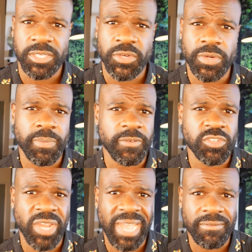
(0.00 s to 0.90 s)
a group of
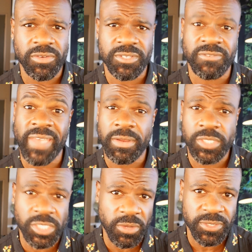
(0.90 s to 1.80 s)
travelers found
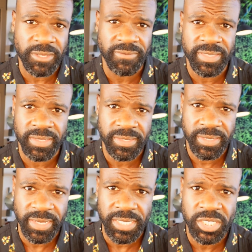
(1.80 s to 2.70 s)
Joseph in the
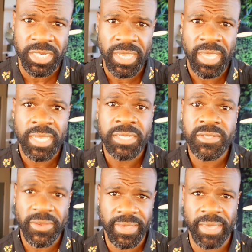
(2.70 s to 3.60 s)
ditch,
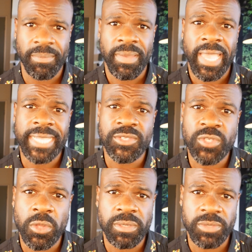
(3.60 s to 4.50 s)
took him, and
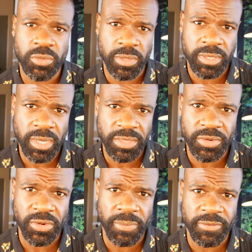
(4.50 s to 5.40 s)
sold him to another
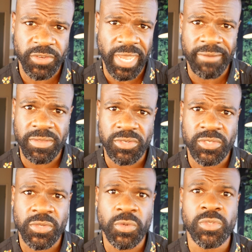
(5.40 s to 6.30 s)
group of
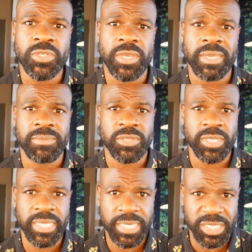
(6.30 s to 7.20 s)
travelers who took him to
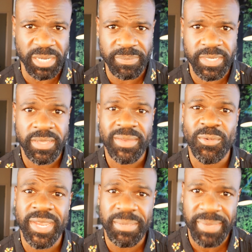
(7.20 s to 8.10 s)
Egypt,
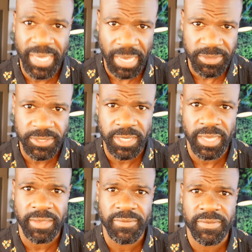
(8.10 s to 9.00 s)
where he became a
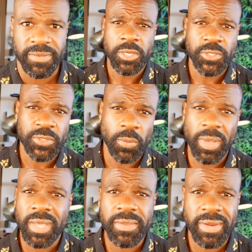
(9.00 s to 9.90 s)
slave. So
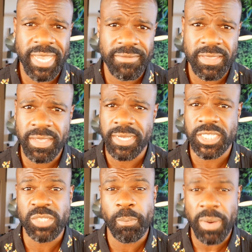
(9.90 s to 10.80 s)
while they're having
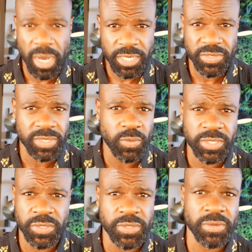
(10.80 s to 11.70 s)
lunch, pondering what
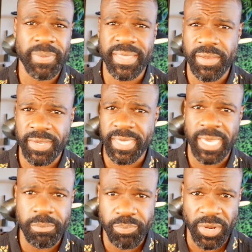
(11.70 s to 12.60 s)
to do about their
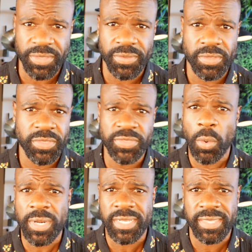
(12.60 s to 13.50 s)
kid brother, the
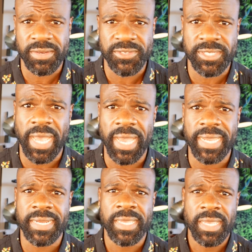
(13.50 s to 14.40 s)
thorn in their
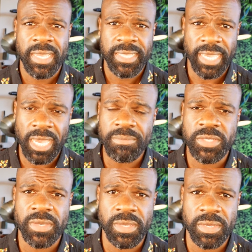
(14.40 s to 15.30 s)
side, they come to
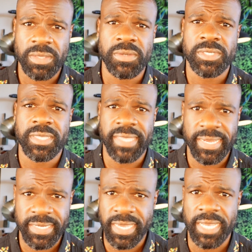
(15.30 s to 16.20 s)
the conclusion
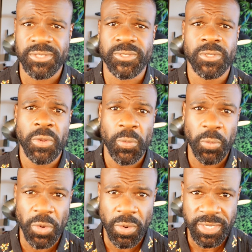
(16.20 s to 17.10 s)
that yes,
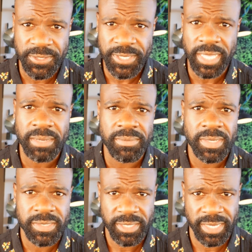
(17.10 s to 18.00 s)
we're going to sell him
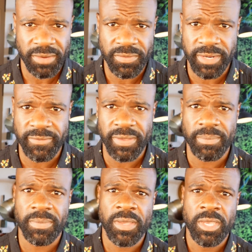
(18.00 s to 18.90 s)
to get rid of
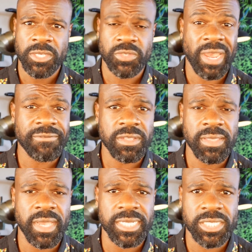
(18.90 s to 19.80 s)
him. So after
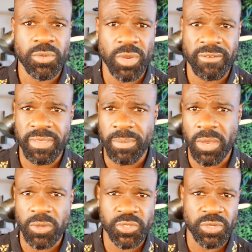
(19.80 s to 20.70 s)
lunch, one of them
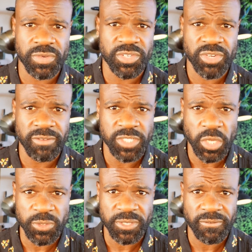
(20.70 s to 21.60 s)
goes to retrieve
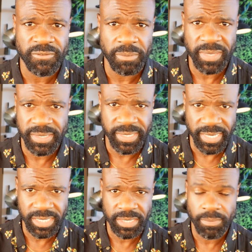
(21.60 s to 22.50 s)
Joseph from the
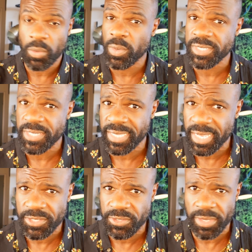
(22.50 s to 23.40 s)
ditch. But once he
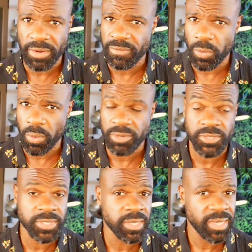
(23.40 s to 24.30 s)
gets there, of
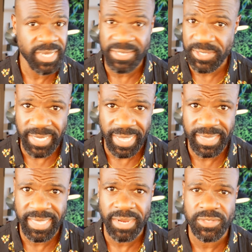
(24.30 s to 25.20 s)
course, he's
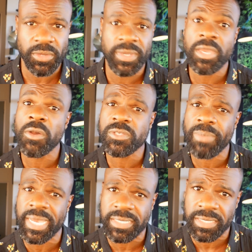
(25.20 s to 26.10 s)
not there. So he goes
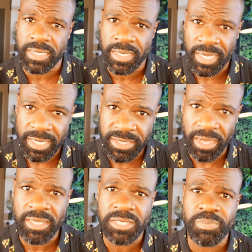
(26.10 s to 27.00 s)
back to
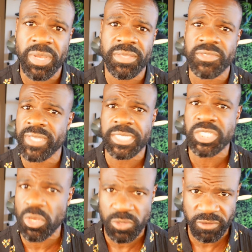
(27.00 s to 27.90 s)
tell his brothers that
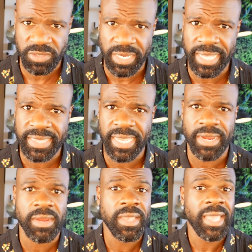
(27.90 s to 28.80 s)
Joseph's not
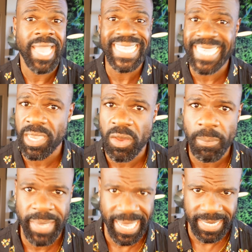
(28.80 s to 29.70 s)
there, and they all
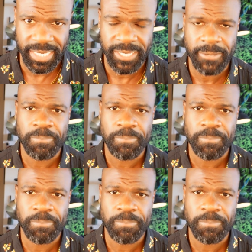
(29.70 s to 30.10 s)
panic.